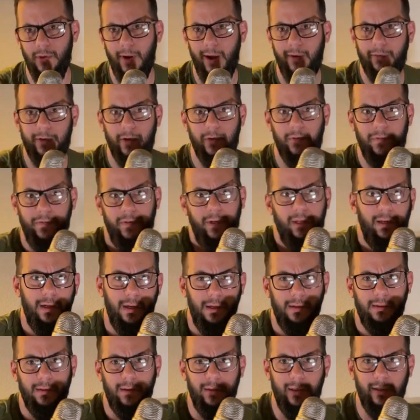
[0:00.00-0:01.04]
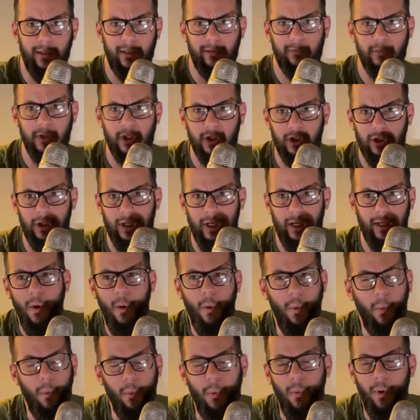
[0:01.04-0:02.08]
have to feed into this machine.
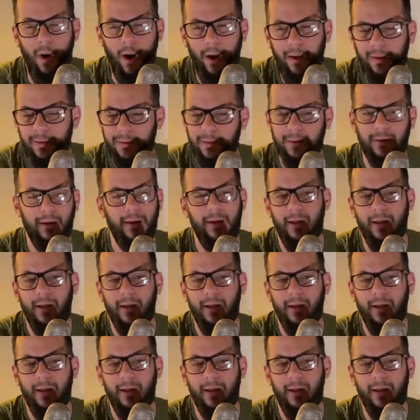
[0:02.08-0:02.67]
What?